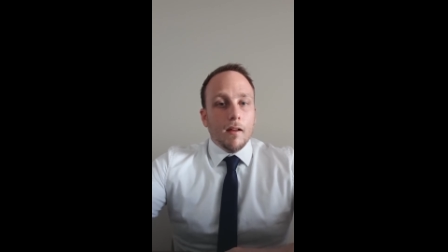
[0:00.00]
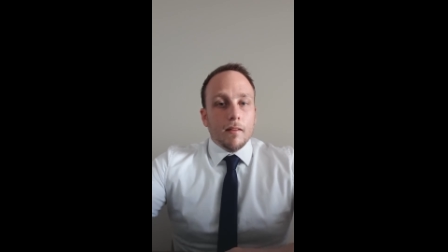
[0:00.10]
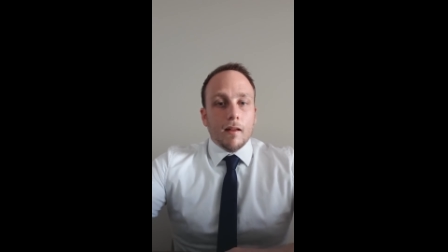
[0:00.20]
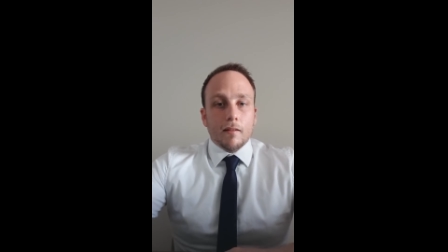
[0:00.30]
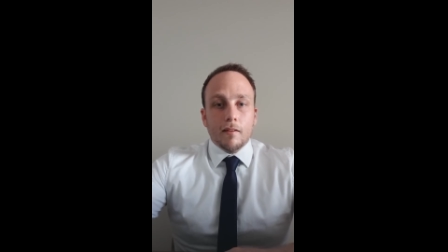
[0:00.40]

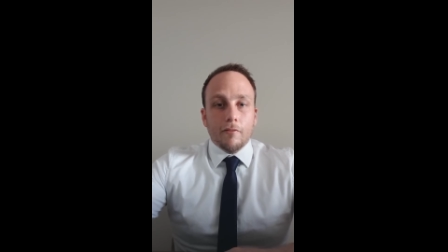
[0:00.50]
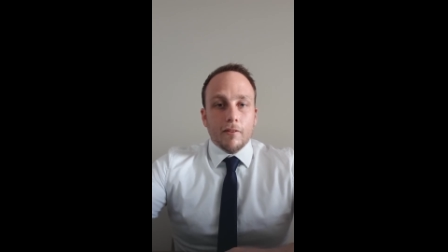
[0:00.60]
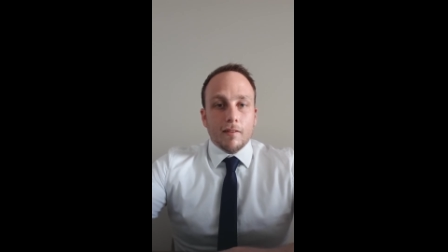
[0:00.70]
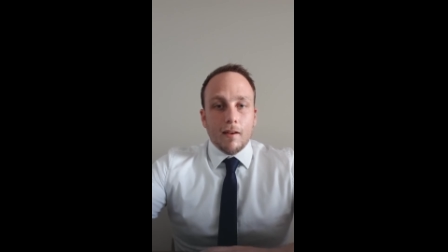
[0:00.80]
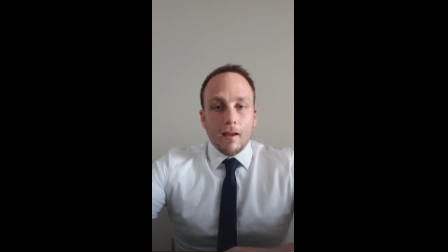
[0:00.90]
That's it for
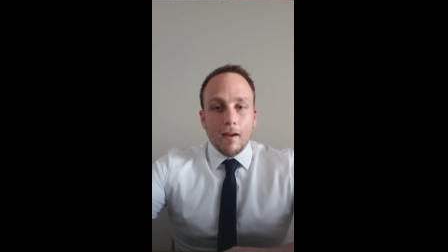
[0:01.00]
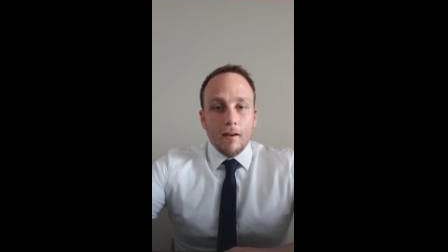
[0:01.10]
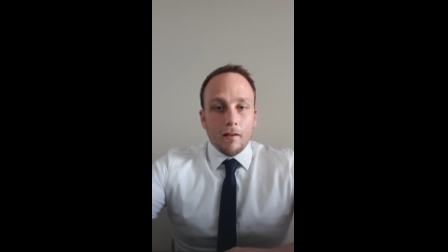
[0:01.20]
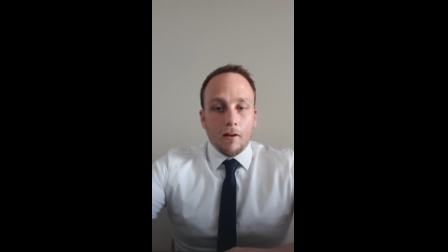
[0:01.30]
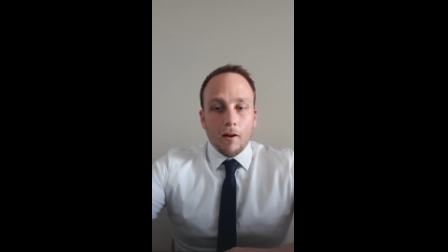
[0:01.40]

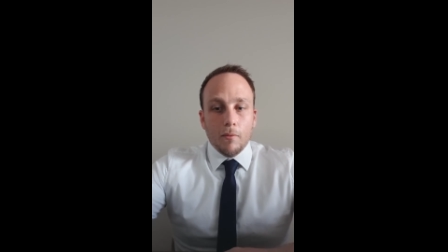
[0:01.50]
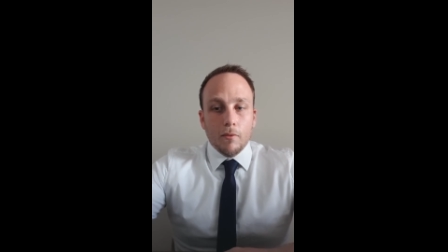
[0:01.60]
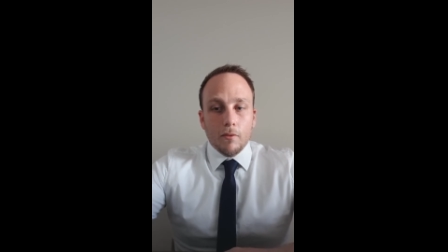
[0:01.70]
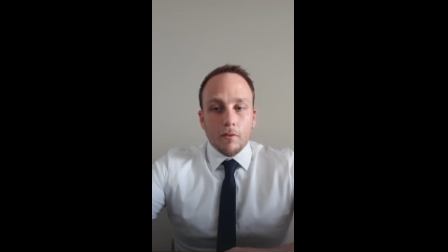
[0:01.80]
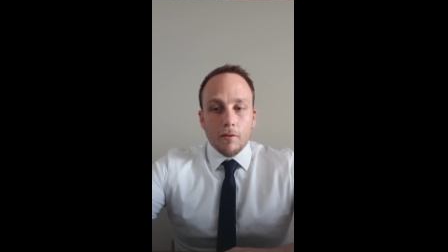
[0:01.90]
today. I
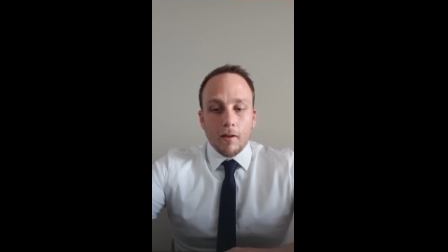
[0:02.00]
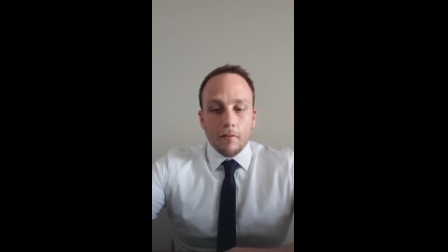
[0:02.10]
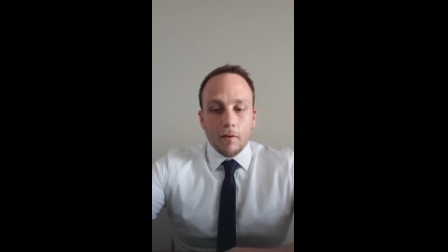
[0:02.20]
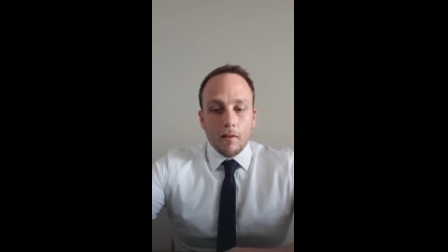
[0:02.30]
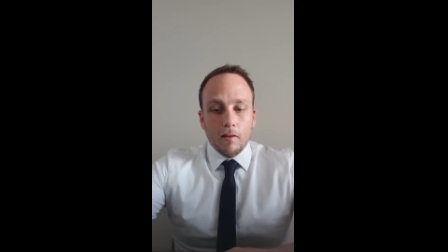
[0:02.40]
will do
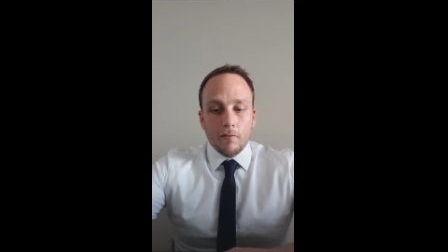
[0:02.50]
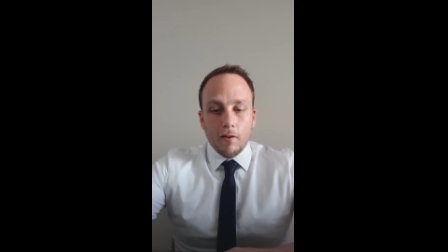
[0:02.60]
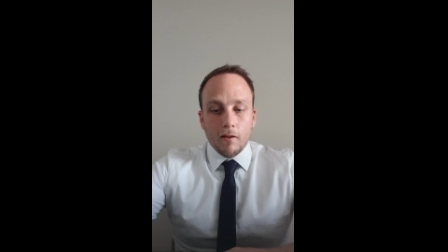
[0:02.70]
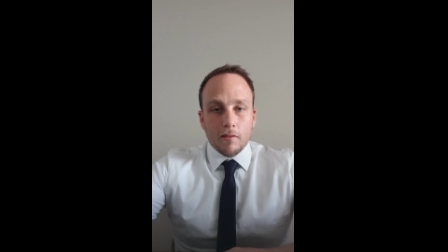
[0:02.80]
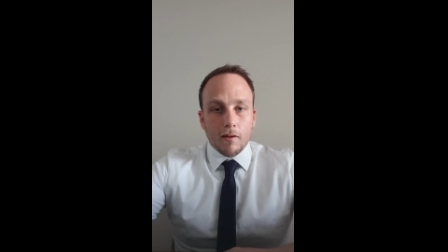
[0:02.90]
another one of these
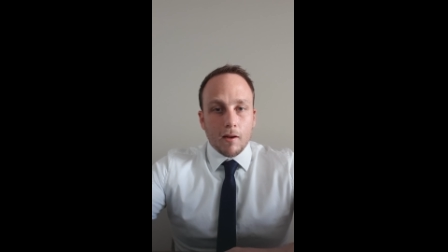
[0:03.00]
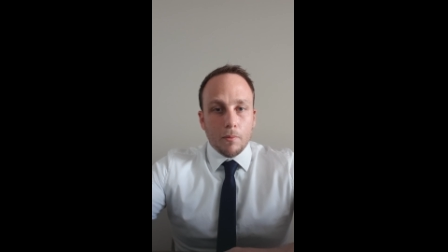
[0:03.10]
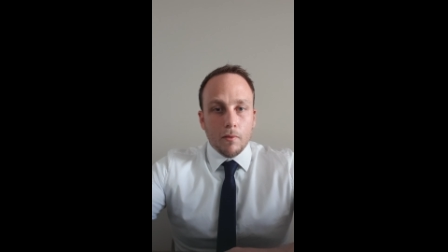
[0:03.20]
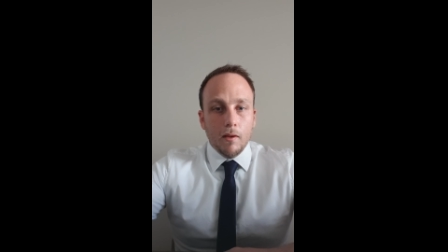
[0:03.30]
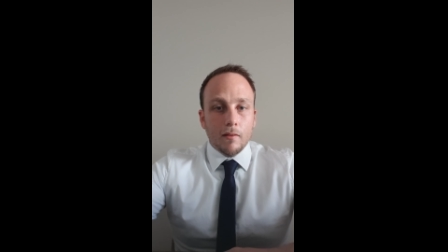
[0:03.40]
videos in a
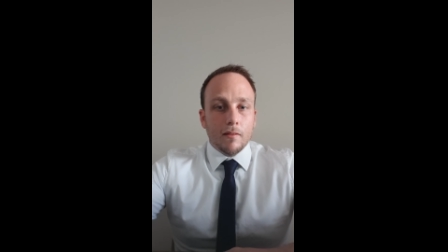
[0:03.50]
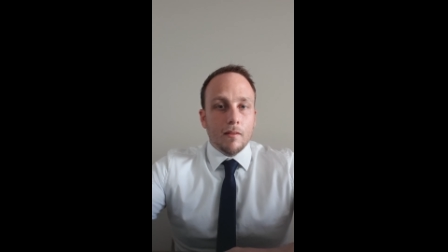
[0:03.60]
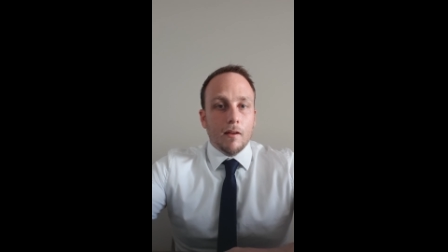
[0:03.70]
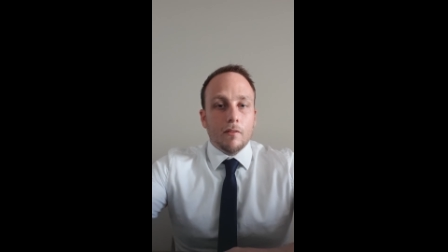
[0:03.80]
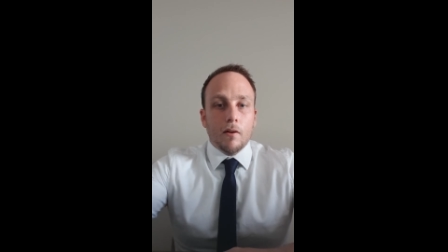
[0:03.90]
couple of weeks.
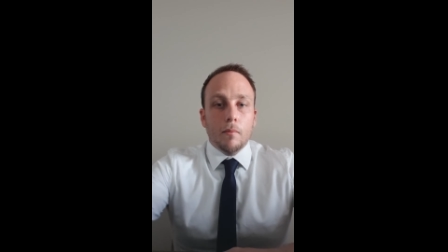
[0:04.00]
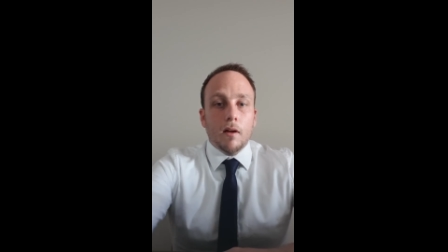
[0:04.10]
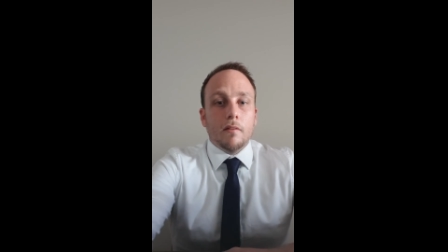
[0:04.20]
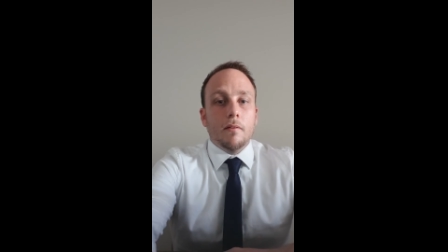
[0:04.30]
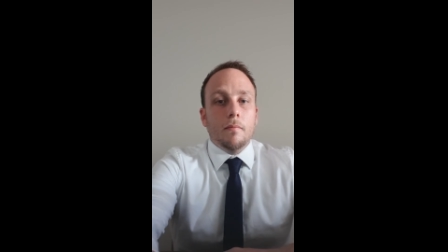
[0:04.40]
Thanks very
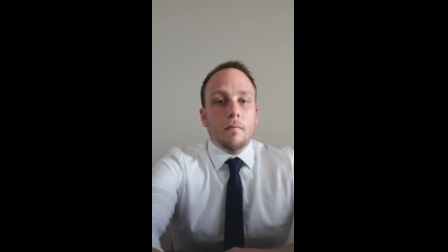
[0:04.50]
much.